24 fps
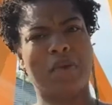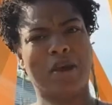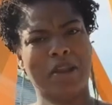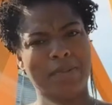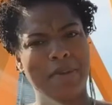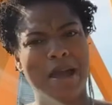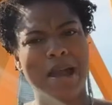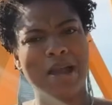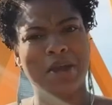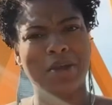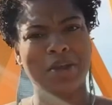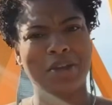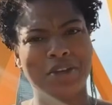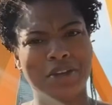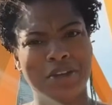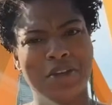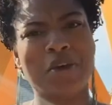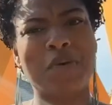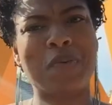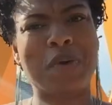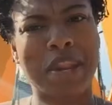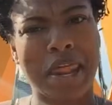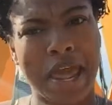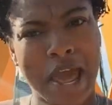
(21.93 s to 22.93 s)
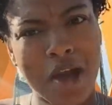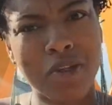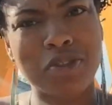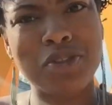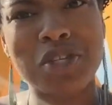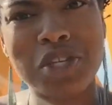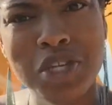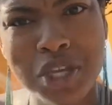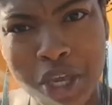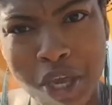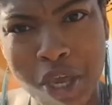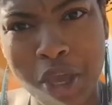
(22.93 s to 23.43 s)
What am I gonna do
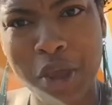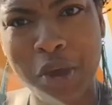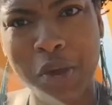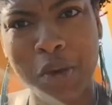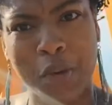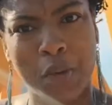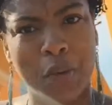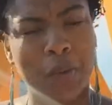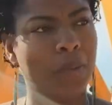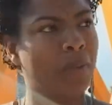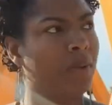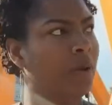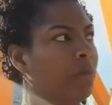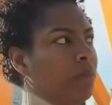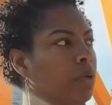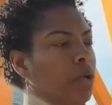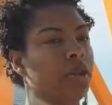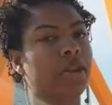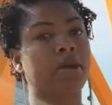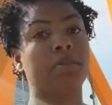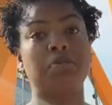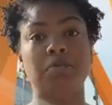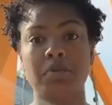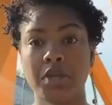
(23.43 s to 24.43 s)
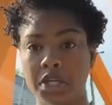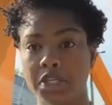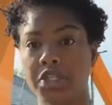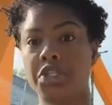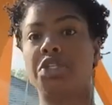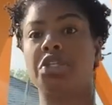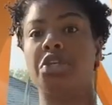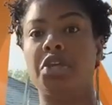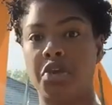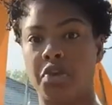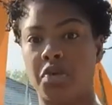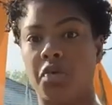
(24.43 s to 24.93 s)
without you? I'm gonna
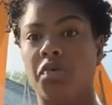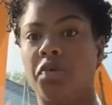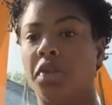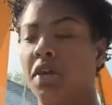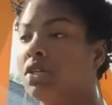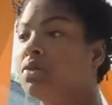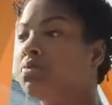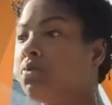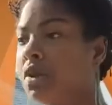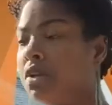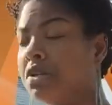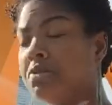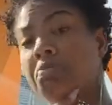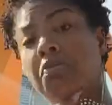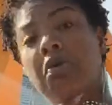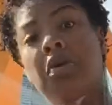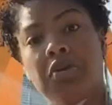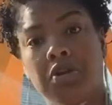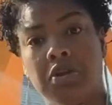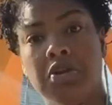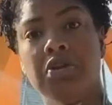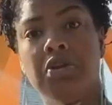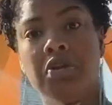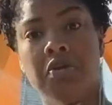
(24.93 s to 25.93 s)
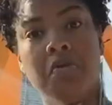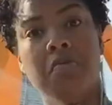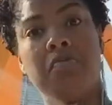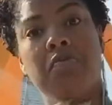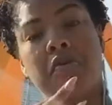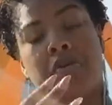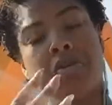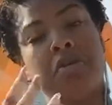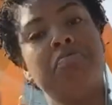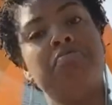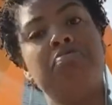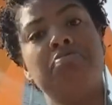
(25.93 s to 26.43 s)
miss you. That's what I'm gonna do. I'm
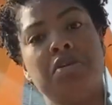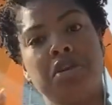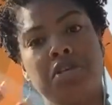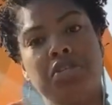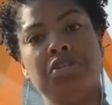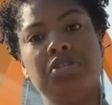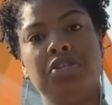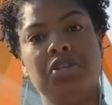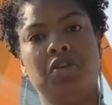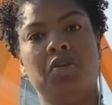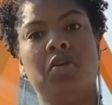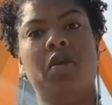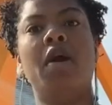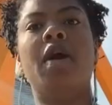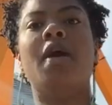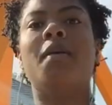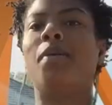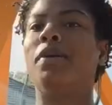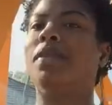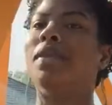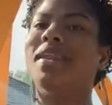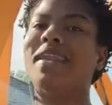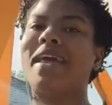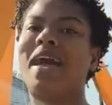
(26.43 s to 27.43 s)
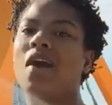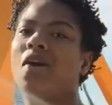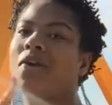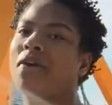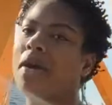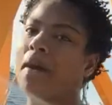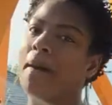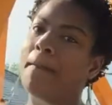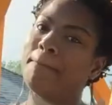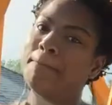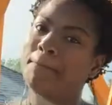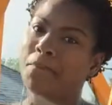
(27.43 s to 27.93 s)
gonna miss you. But then I'll
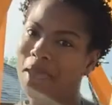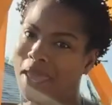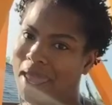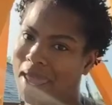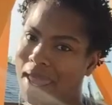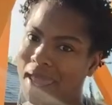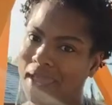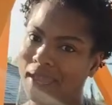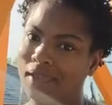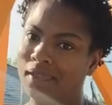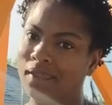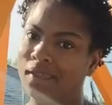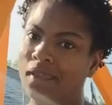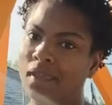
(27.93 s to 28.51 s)
come back.